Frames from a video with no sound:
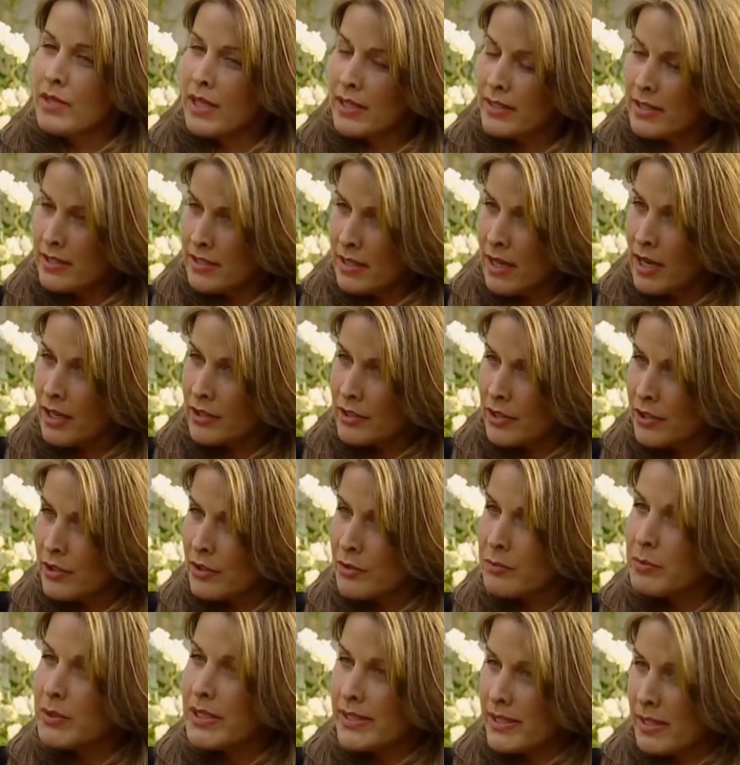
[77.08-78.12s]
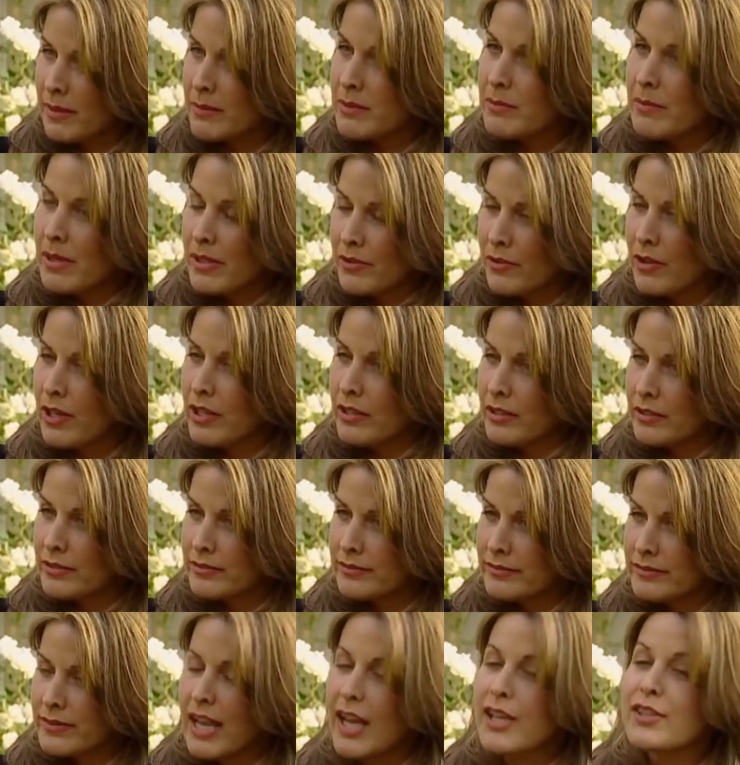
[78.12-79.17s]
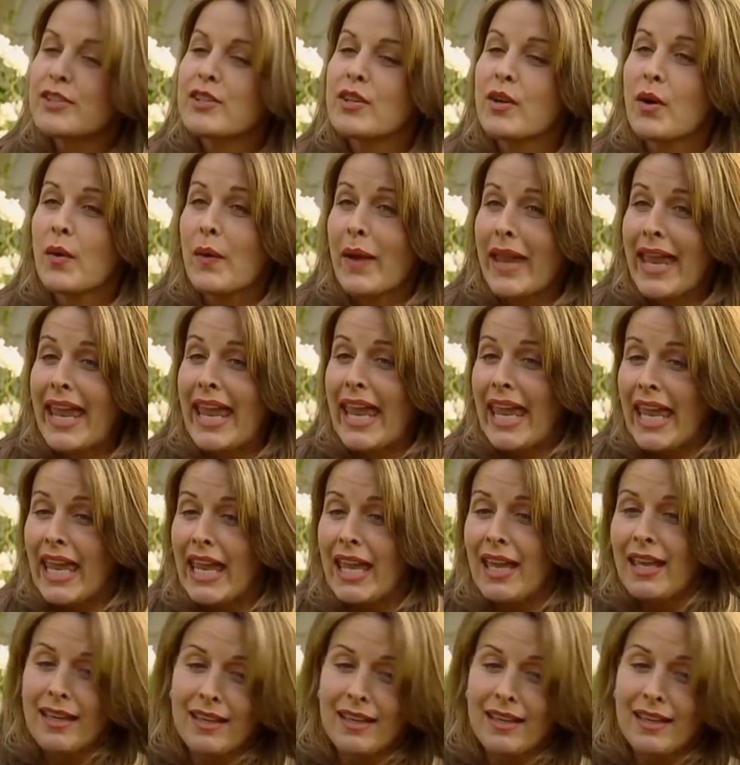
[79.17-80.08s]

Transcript: I would like to talk to you. Please come to my trailer. I said, Okay.